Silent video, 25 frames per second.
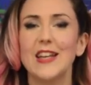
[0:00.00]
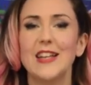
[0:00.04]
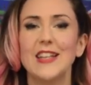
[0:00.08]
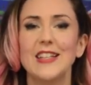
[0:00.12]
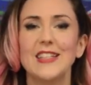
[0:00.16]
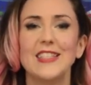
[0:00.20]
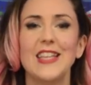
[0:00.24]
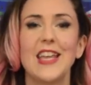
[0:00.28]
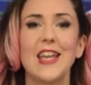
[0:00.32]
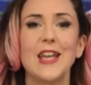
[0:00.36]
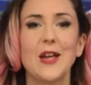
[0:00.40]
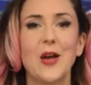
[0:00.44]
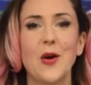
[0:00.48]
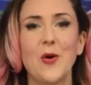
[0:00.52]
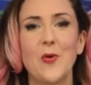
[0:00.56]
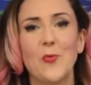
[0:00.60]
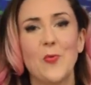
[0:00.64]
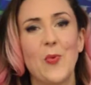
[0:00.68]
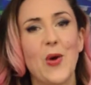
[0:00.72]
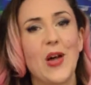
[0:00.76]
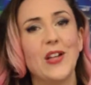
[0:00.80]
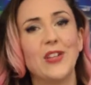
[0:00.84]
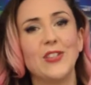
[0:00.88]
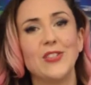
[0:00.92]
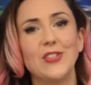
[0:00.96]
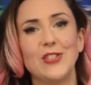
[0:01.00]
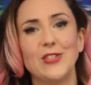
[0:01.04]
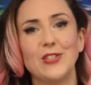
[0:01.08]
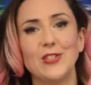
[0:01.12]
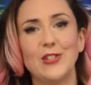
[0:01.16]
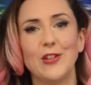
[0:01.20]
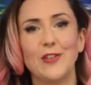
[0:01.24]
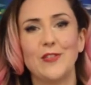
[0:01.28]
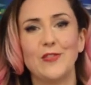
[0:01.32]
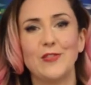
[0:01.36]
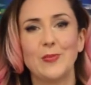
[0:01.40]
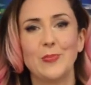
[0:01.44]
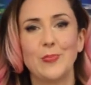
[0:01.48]
Take a
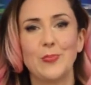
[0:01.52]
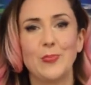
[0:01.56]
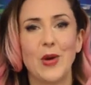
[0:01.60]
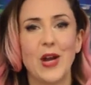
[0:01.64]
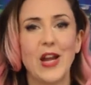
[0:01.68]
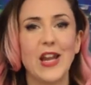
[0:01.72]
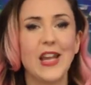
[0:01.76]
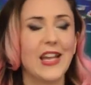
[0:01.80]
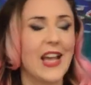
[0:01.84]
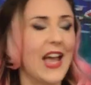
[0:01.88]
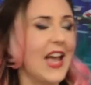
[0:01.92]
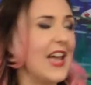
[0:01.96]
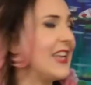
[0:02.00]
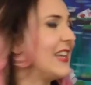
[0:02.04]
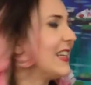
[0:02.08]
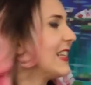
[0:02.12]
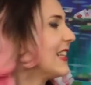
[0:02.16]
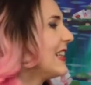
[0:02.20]
well-deserved break and